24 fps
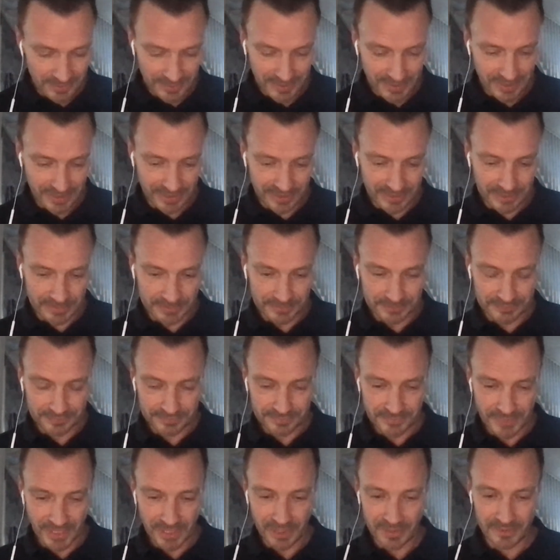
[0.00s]

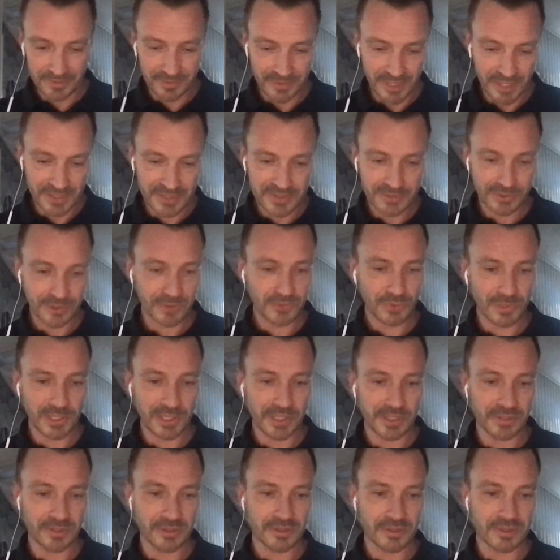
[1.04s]
That's not
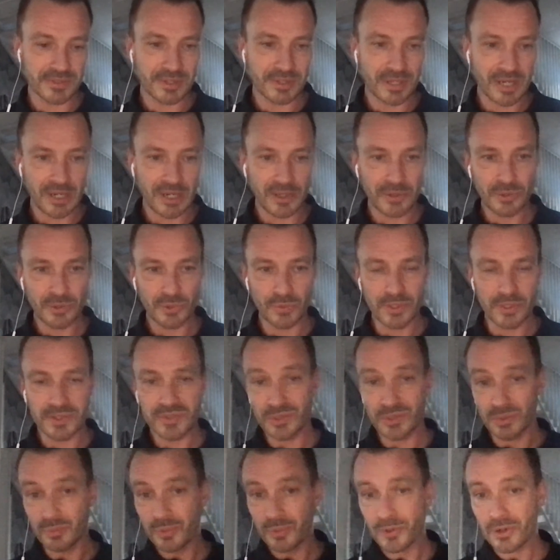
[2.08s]
really good. So how do
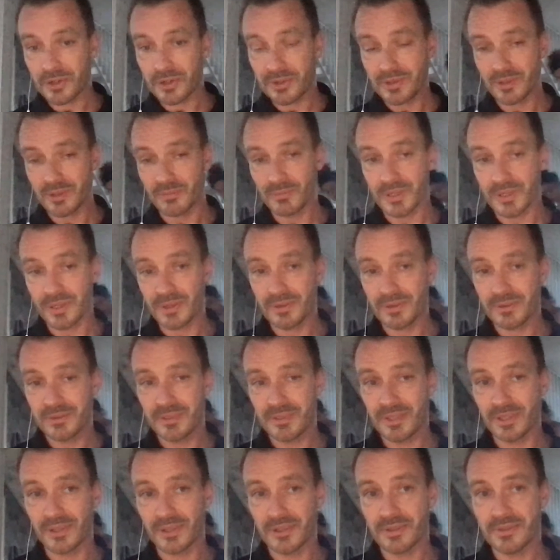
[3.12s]
we support them with
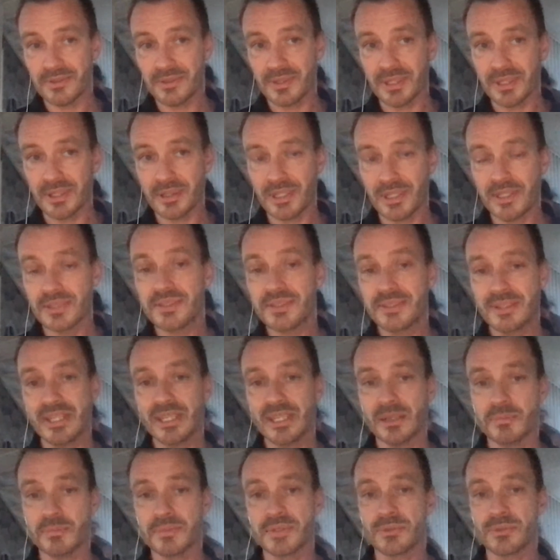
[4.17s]
these
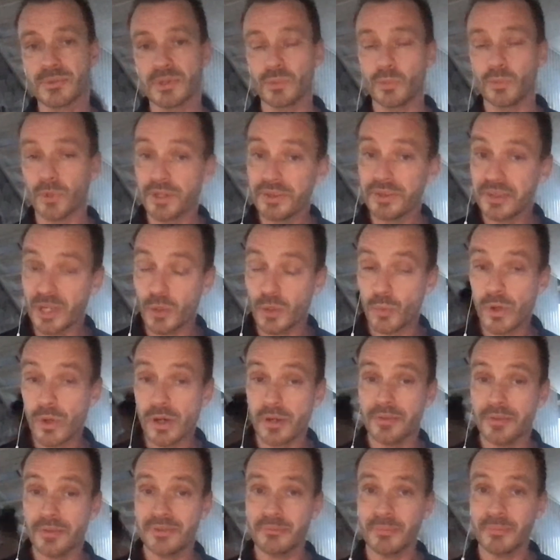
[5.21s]
teams with what they
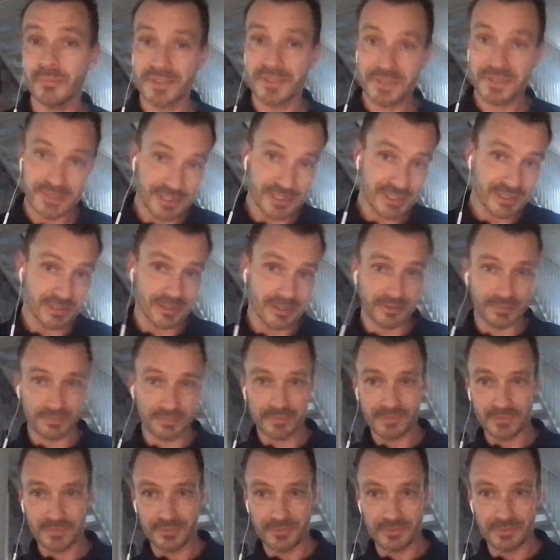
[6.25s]
want, but still
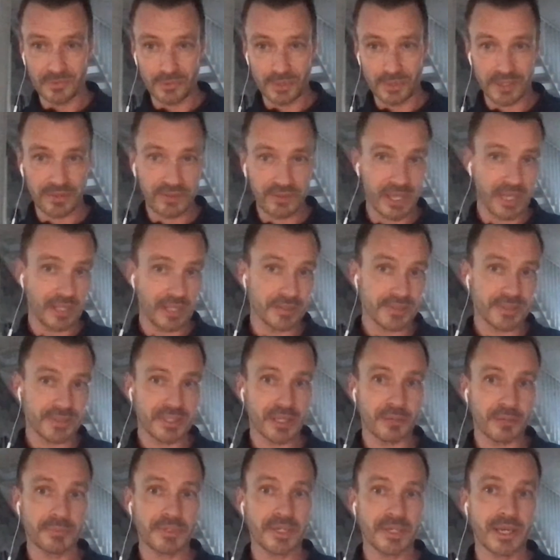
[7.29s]
retain
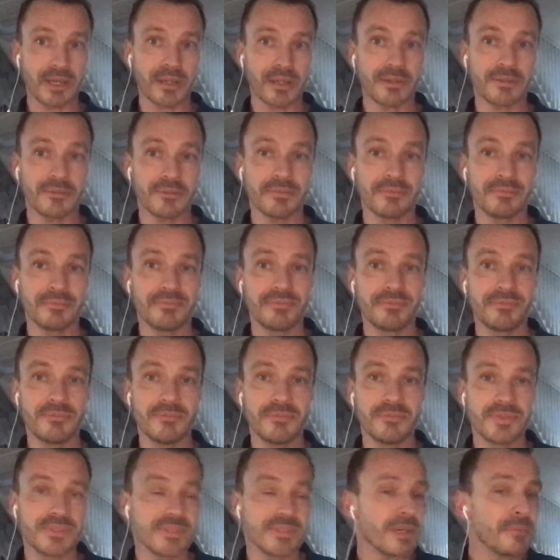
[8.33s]
some kind of
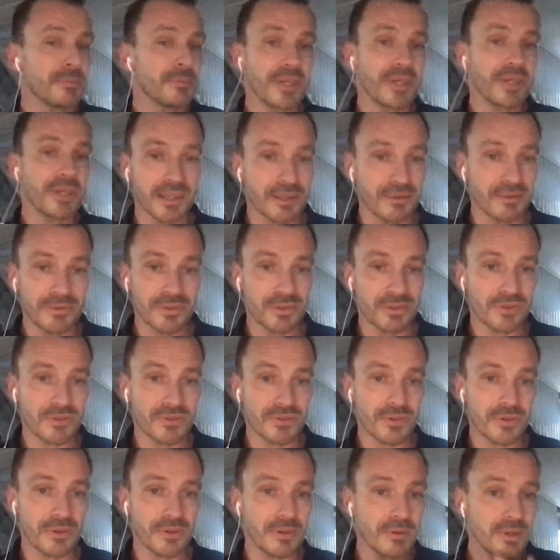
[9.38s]

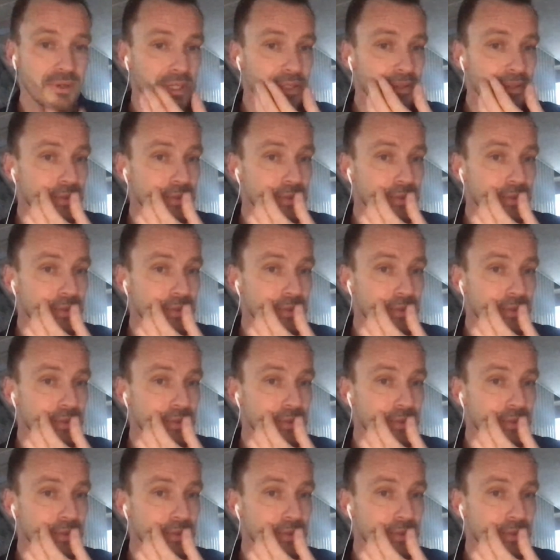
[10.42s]
control?